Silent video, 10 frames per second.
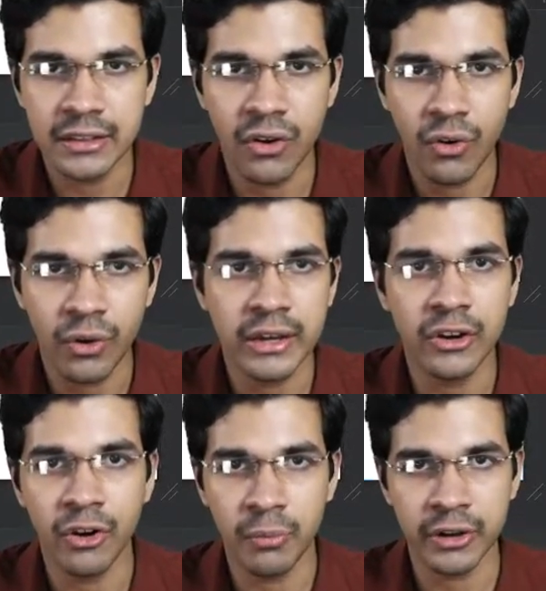the only
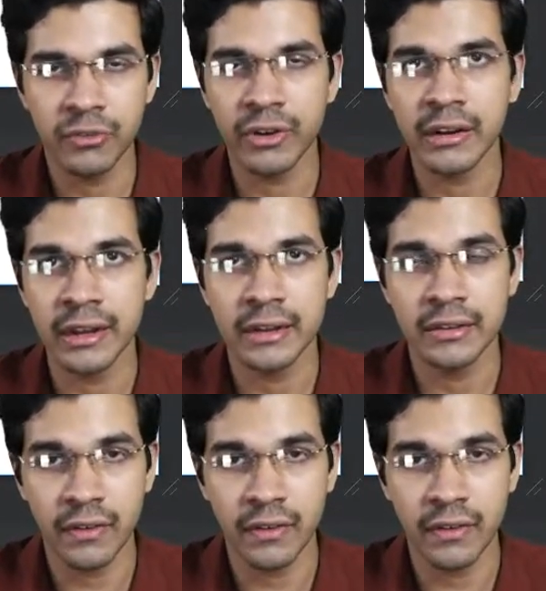component we are